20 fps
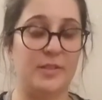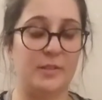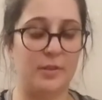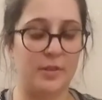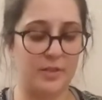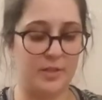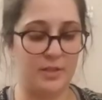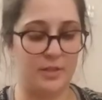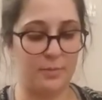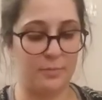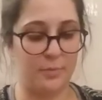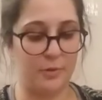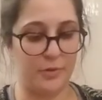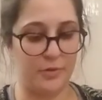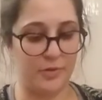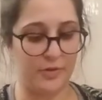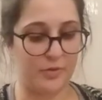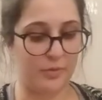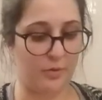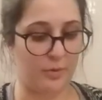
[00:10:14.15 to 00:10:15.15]
So he did a
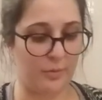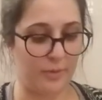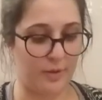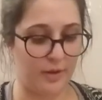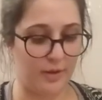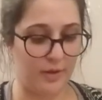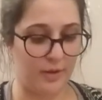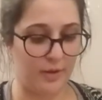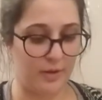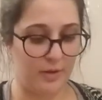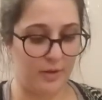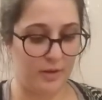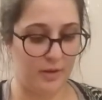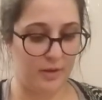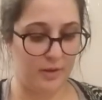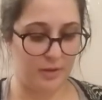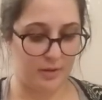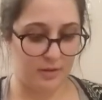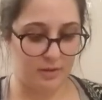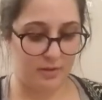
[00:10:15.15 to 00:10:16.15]
book tour when
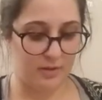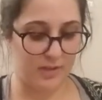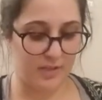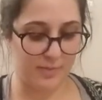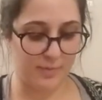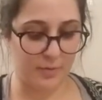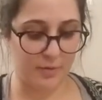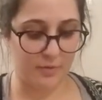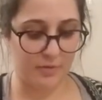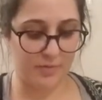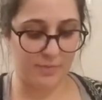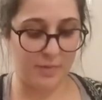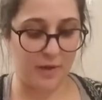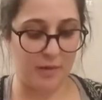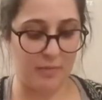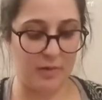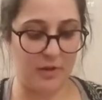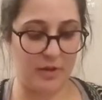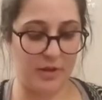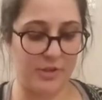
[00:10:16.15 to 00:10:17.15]
this book was
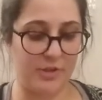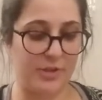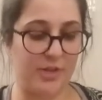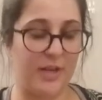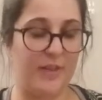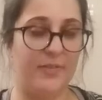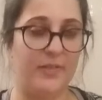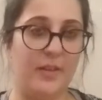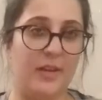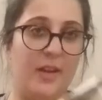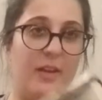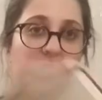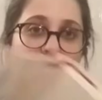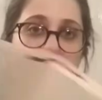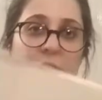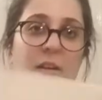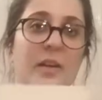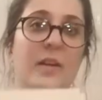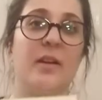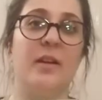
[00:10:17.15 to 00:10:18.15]
published, and then,
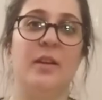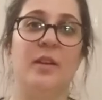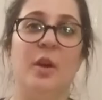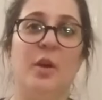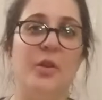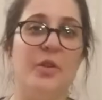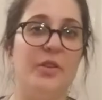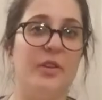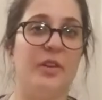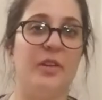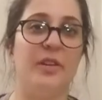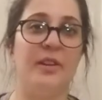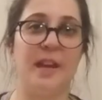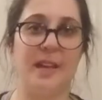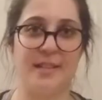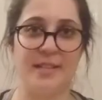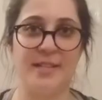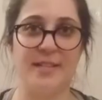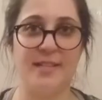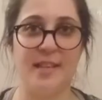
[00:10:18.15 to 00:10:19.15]
you know, you could
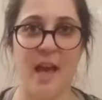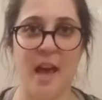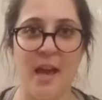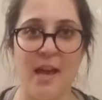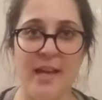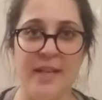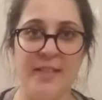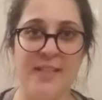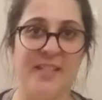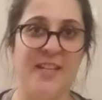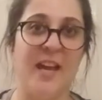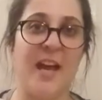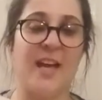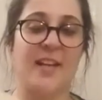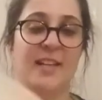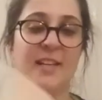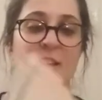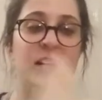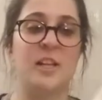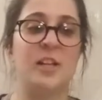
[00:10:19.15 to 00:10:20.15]
get it signed, and I
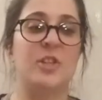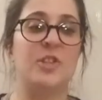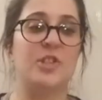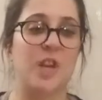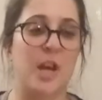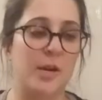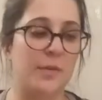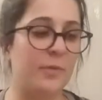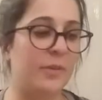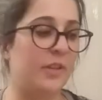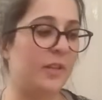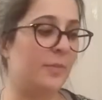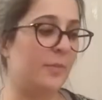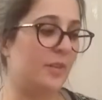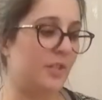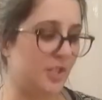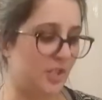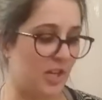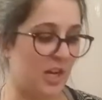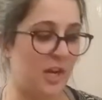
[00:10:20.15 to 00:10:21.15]
had a little chat with him
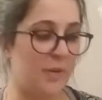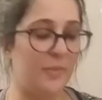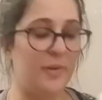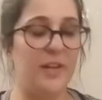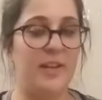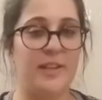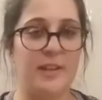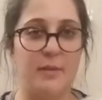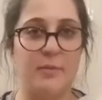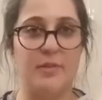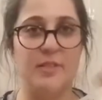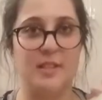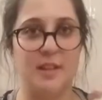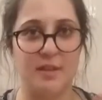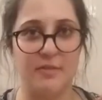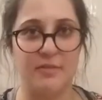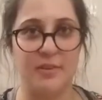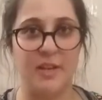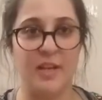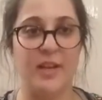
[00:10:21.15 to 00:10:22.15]
in German, and that was
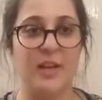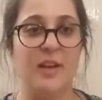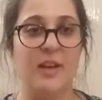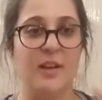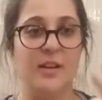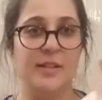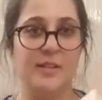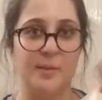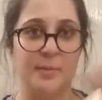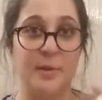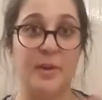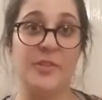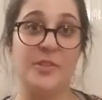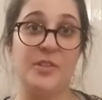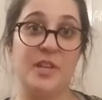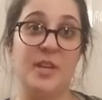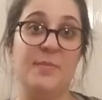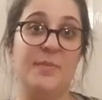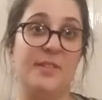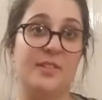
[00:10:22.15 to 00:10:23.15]
lovely. So I'm going to
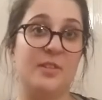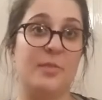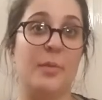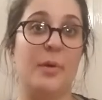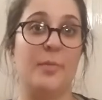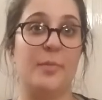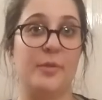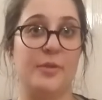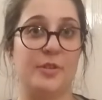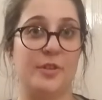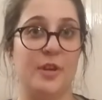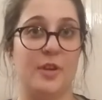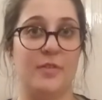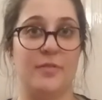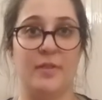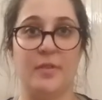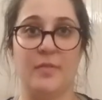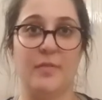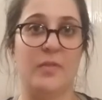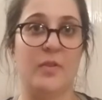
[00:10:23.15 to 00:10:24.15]
keep this on my bookshelf,
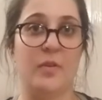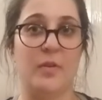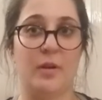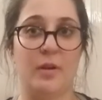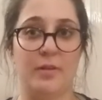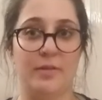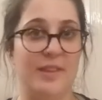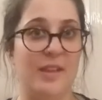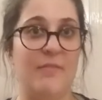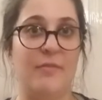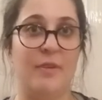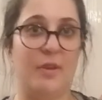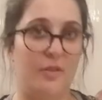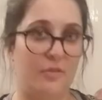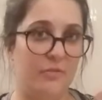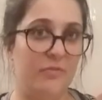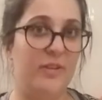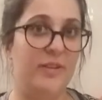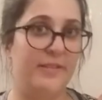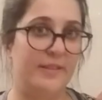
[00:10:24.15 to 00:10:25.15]
even though I'll never
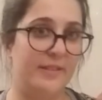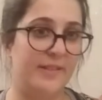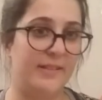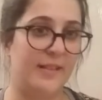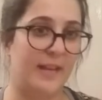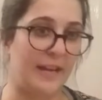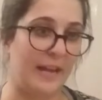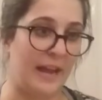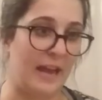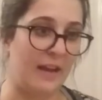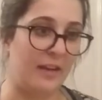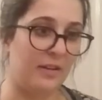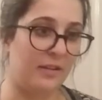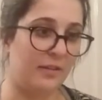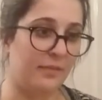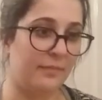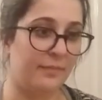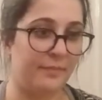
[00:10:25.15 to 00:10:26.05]
read this again.